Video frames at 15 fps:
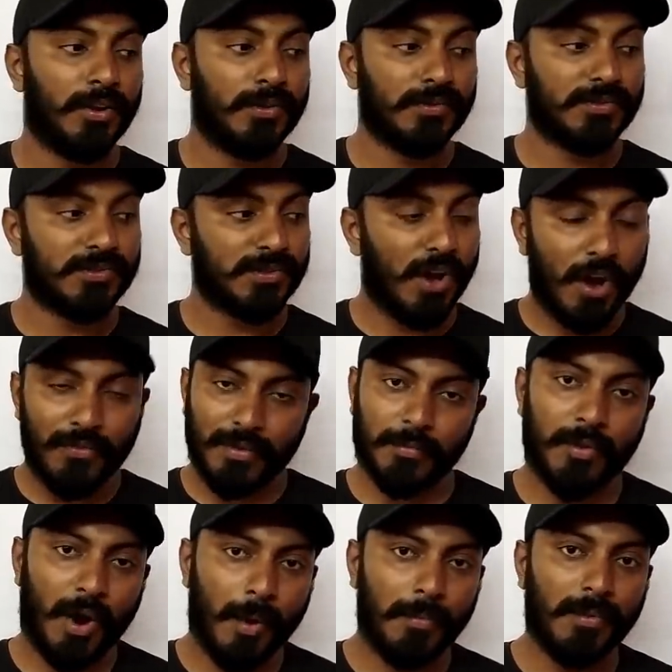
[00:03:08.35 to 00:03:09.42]
solve a
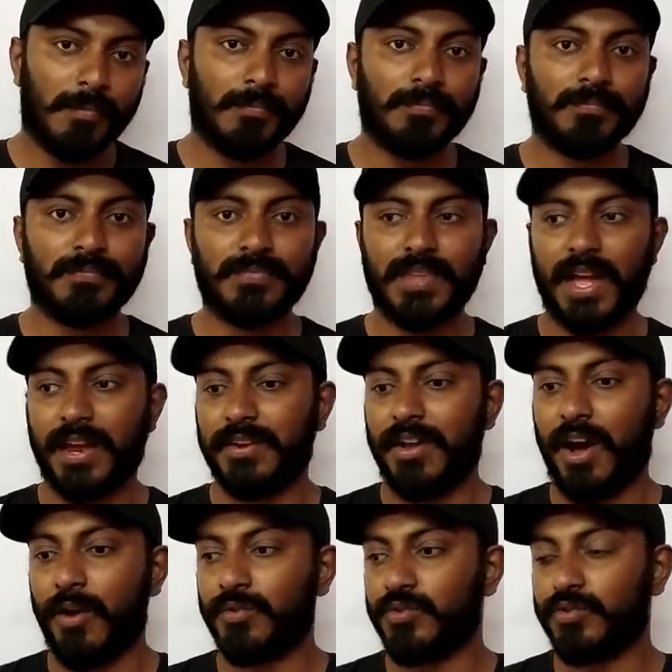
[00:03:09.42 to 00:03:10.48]
problem and
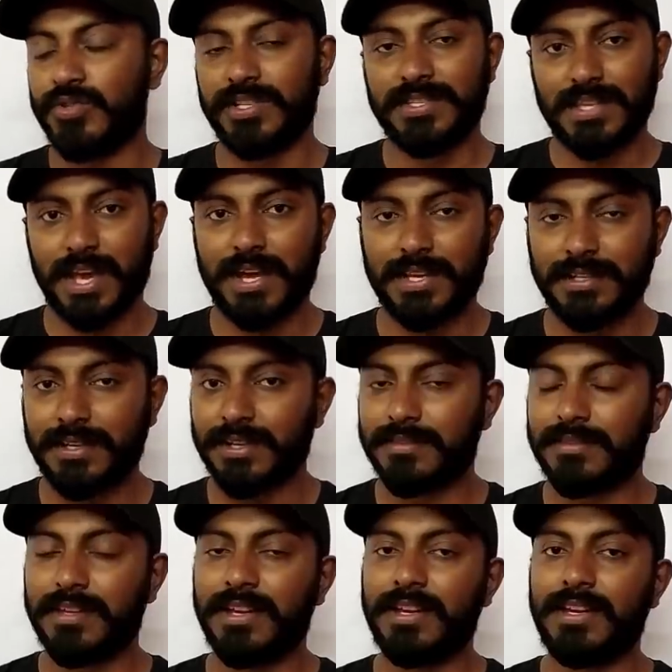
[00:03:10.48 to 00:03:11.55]
how to design a
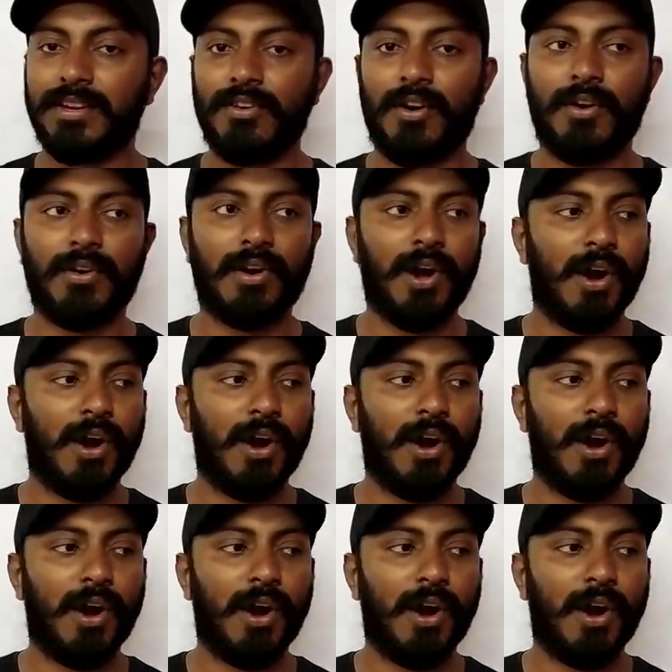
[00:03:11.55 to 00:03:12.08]
thing or